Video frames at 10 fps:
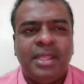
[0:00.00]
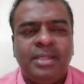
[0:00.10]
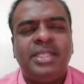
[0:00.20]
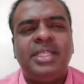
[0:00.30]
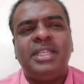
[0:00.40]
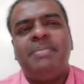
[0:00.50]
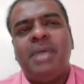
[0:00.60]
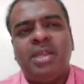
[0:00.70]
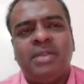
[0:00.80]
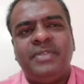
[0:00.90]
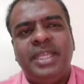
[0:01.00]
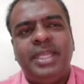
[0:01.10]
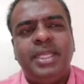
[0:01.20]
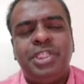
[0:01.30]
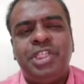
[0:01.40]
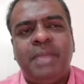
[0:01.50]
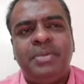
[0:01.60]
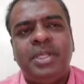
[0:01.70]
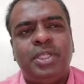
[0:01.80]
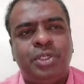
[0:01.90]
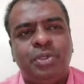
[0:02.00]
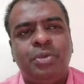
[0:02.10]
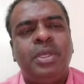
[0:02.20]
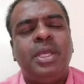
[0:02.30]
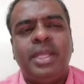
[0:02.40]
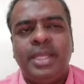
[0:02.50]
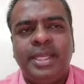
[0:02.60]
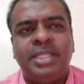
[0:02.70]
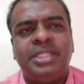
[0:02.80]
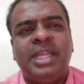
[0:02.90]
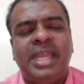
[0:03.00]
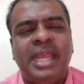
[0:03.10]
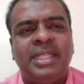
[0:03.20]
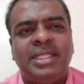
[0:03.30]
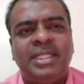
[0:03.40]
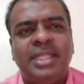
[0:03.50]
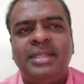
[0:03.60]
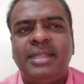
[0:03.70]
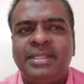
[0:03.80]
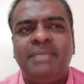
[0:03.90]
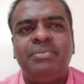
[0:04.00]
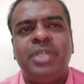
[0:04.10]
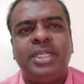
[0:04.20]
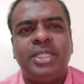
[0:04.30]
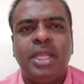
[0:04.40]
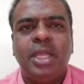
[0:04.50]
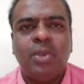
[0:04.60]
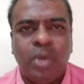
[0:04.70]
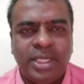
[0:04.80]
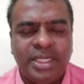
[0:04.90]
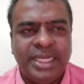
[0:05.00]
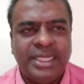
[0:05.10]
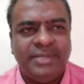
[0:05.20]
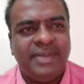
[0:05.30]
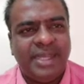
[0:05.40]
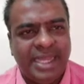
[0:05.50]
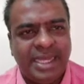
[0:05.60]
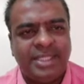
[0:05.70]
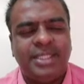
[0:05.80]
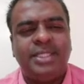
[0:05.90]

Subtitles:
This is a part of the chapter 2 regression analysis in the subject quantitative analysis